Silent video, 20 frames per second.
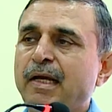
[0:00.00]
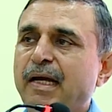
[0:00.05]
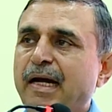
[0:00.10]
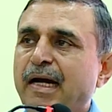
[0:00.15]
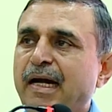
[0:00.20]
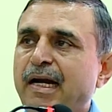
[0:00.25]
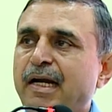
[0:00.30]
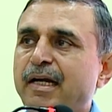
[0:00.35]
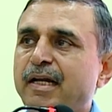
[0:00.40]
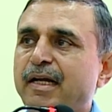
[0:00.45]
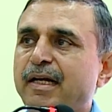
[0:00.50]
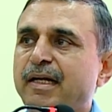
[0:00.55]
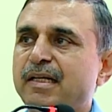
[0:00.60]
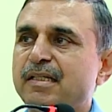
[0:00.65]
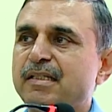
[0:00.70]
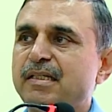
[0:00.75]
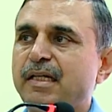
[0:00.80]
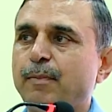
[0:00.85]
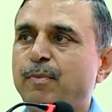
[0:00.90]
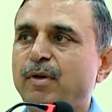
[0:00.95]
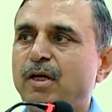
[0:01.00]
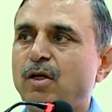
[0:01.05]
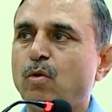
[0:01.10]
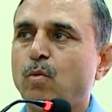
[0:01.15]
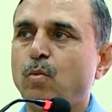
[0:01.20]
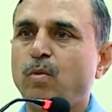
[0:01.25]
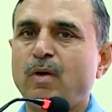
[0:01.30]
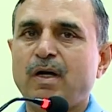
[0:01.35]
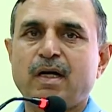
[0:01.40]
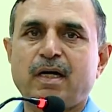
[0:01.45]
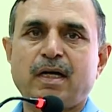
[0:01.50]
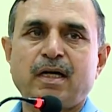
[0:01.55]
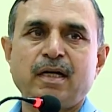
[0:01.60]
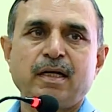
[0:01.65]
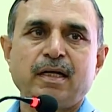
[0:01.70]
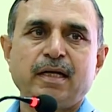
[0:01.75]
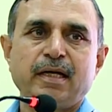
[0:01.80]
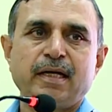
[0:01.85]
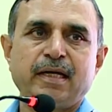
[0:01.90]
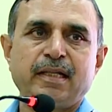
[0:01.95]
and it is able to work
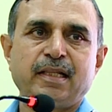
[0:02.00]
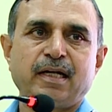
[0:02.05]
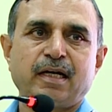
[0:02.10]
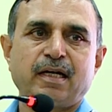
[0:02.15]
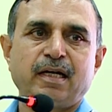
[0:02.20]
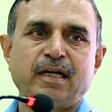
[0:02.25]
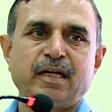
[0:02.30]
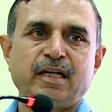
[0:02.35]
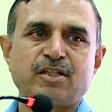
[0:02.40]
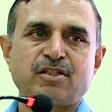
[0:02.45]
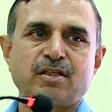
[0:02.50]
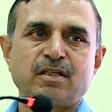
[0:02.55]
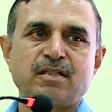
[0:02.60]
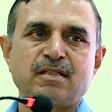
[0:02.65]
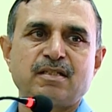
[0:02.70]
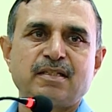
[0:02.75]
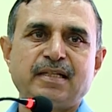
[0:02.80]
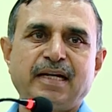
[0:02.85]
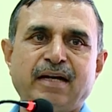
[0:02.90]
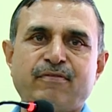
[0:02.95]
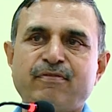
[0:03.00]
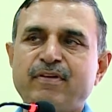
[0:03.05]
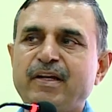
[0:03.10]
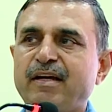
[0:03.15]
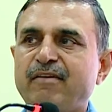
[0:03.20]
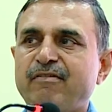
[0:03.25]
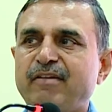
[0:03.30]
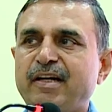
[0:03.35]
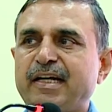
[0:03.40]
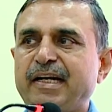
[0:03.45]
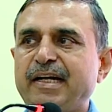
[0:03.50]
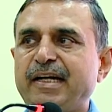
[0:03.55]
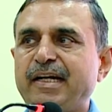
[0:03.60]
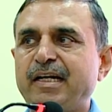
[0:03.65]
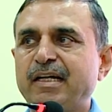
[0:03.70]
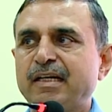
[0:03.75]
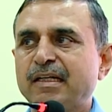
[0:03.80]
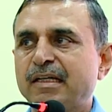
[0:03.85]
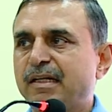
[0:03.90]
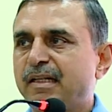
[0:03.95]
in the conditions that we have
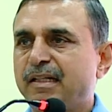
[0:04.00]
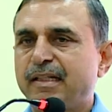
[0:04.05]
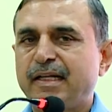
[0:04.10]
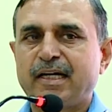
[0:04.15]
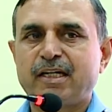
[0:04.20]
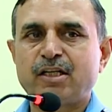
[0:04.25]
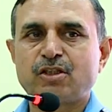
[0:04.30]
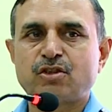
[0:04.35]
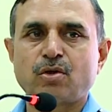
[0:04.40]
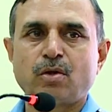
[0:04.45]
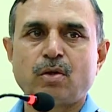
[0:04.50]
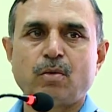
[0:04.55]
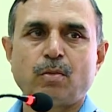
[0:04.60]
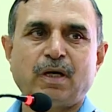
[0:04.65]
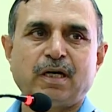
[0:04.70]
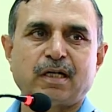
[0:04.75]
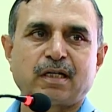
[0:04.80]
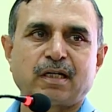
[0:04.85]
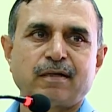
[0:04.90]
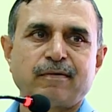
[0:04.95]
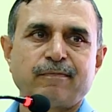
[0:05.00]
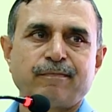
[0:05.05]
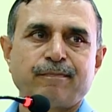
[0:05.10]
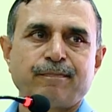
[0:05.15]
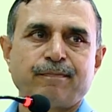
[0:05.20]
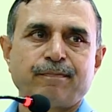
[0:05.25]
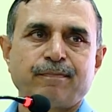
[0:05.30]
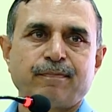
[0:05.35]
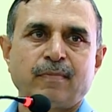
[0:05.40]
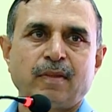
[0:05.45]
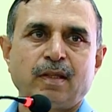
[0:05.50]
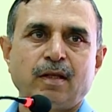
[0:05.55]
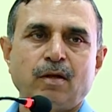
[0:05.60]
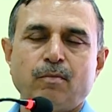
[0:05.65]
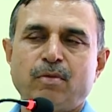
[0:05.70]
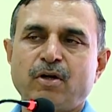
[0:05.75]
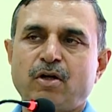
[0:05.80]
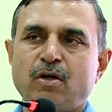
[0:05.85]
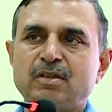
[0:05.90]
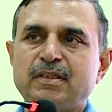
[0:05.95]
agreed that it should work.
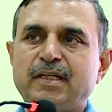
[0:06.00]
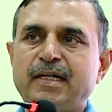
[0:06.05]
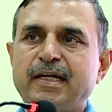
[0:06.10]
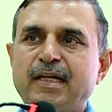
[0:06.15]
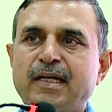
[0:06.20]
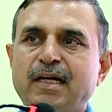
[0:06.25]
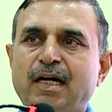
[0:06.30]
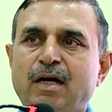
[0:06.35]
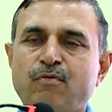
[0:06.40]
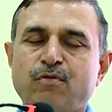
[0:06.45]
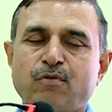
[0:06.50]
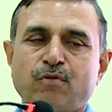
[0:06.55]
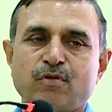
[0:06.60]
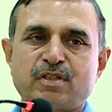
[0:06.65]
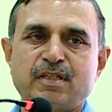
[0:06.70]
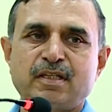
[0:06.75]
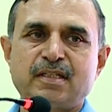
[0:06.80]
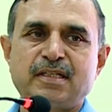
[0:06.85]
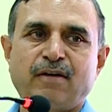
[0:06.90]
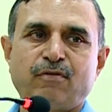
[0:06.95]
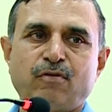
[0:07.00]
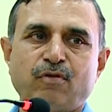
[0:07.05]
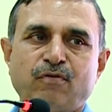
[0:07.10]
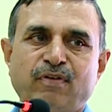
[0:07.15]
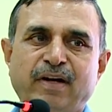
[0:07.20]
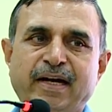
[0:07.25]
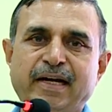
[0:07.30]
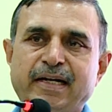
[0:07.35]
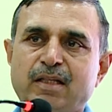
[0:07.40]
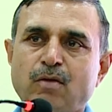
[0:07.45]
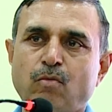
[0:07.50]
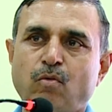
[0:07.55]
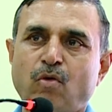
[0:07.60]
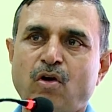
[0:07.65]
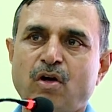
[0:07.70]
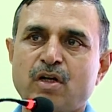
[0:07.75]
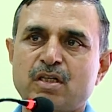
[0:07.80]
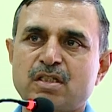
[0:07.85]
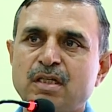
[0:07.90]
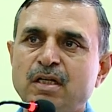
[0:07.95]
Because Indian Armed Forces have to fight the
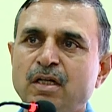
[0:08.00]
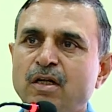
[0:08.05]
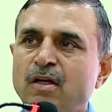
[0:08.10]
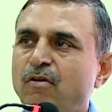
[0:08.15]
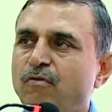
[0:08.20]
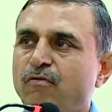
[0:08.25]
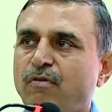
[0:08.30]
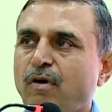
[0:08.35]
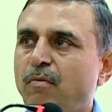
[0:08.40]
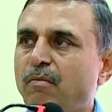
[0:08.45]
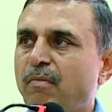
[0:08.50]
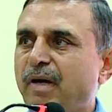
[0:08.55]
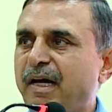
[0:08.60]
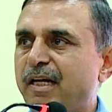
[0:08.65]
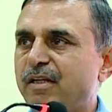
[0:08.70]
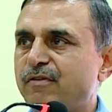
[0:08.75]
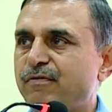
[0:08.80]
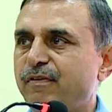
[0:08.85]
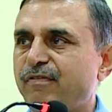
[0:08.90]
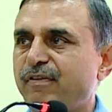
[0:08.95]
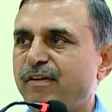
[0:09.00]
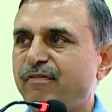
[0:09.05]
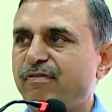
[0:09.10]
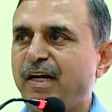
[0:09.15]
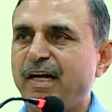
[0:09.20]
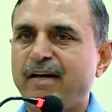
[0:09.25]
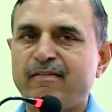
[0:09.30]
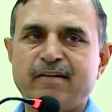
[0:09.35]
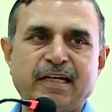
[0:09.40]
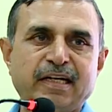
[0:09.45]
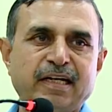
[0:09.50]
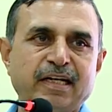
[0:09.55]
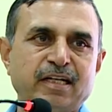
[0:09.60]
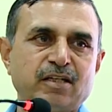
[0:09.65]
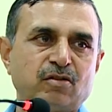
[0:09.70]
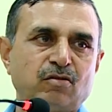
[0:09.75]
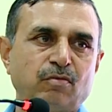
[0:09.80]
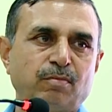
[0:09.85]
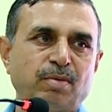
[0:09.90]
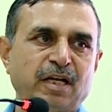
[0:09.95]
wars from minus 55 degrees
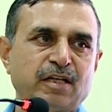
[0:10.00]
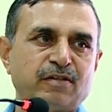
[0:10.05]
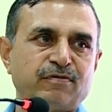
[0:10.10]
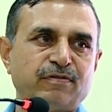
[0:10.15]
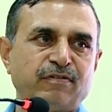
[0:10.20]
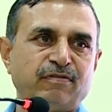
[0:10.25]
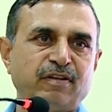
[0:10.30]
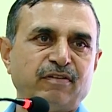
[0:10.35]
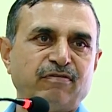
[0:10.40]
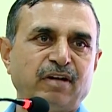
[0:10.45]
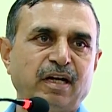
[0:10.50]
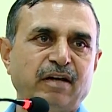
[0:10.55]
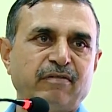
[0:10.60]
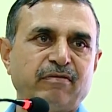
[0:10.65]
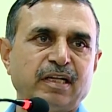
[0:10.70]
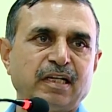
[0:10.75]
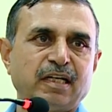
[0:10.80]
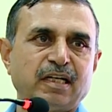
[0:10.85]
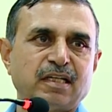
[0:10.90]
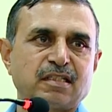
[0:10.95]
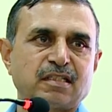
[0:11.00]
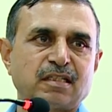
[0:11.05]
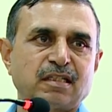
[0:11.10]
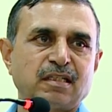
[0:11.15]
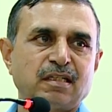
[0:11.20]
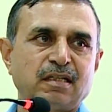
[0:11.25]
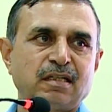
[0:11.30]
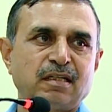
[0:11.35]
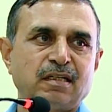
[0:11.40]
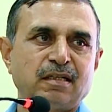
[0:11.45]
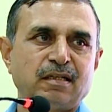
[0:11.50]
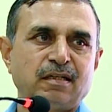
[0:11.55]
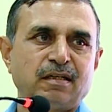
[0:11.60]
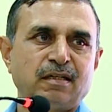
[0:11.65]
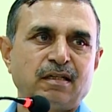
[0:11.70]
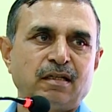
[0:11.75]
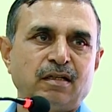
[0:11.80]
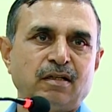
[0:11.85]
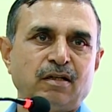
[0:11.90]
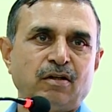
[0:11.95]
to plus 55 degrees.
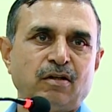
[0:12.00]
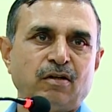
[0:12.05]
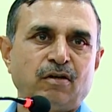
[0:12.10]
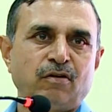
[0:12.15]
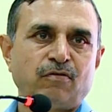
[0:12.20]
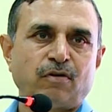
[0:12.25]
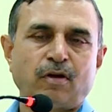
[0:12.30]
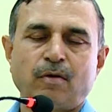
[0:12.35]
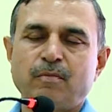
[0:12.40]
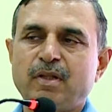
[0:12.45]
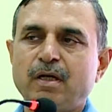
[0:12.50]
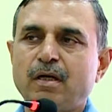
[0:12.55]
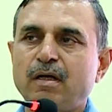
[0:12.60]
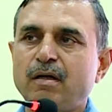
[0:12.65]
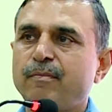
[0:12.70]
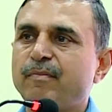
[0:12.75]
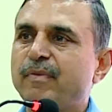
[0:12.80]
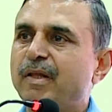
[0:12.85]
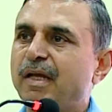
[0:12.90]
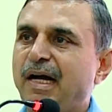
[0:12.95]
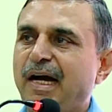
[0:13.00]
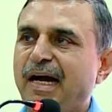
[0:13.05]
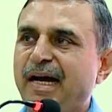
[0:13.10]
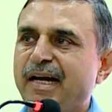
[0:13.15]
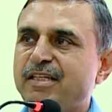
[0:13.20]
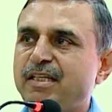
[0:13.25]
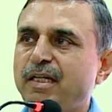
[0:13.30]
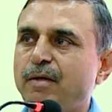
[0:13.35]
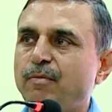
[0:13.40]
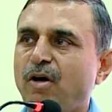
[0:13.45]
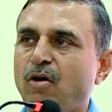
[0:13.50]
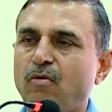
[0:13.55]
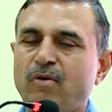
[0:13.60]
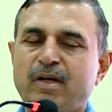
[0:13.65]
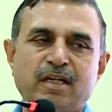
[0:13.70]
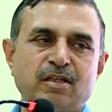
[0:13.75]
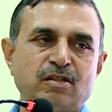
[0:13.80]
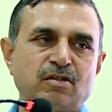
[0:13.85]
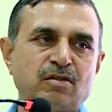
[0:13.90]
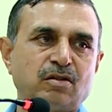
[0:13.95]
From the icy
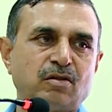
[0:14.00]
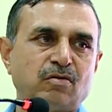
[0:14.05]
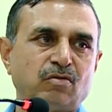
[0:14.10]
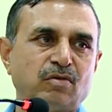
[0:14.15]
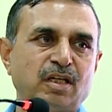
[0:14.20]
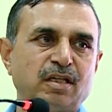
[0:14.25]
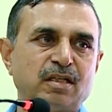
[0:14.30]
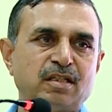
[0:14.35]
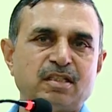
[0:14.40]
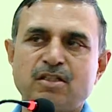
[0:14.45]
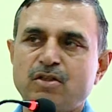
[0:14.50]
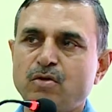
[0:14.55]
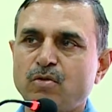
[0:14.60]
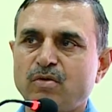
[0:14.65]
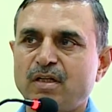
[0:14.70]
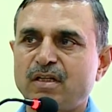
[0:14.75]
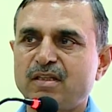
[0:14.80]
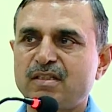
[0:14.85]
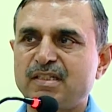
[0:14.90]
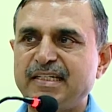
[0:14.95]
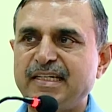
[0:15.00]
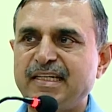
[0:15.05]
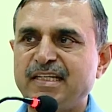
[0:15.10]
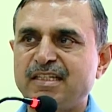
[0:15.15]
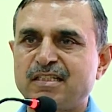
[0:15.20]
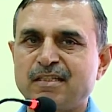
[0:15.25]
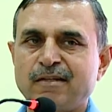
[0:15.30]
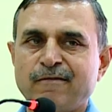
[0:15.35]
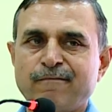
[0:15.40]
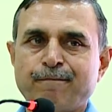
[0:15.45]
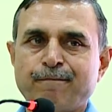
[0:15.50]
mountains to the seas